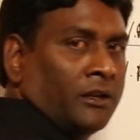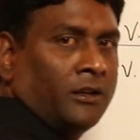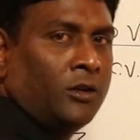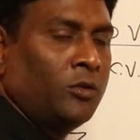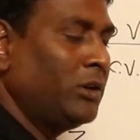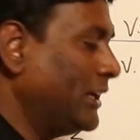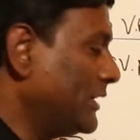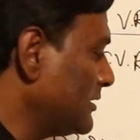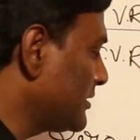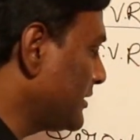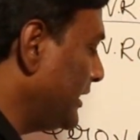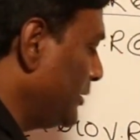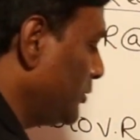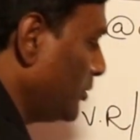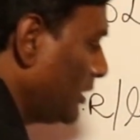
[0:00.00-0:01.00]
Now let us
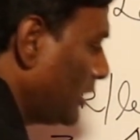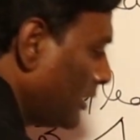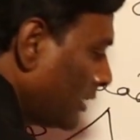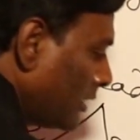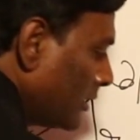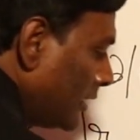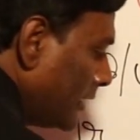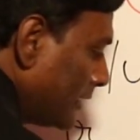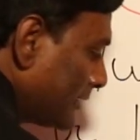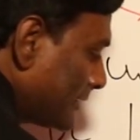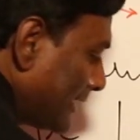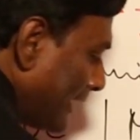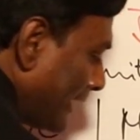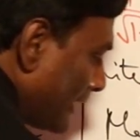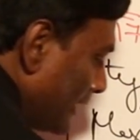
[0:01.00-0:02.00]
try to draw
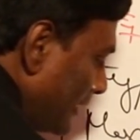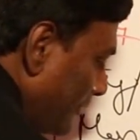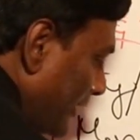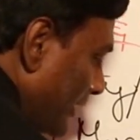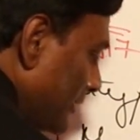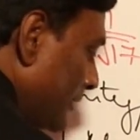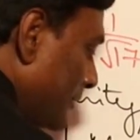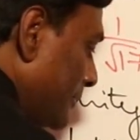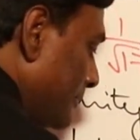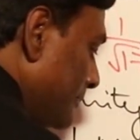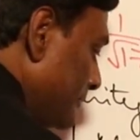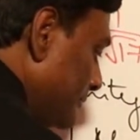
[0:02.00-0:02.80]
triangle for this.